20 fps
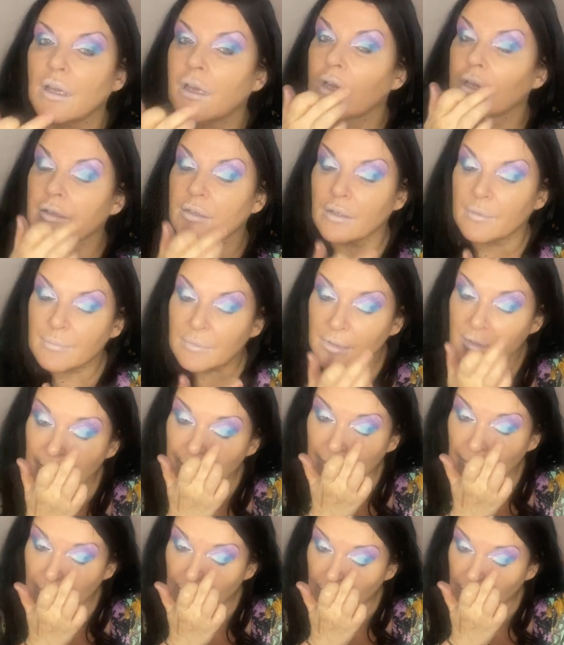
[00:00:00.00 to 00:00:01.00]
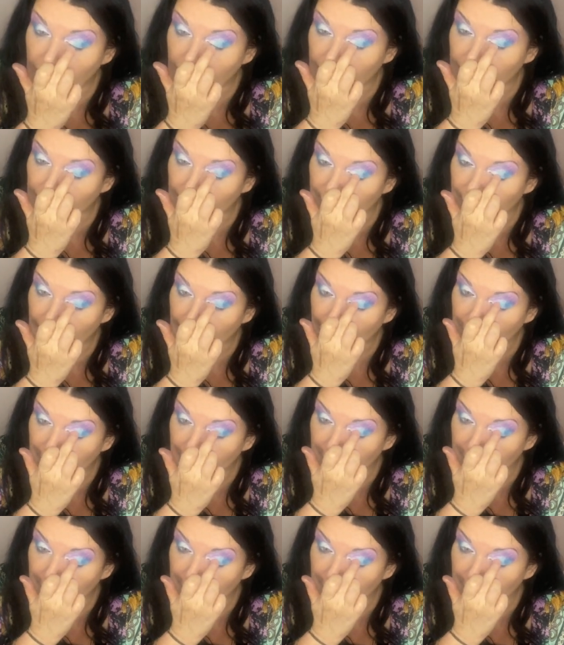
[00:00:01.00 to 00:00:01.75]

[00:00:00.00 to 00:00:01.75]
and I'm going to go over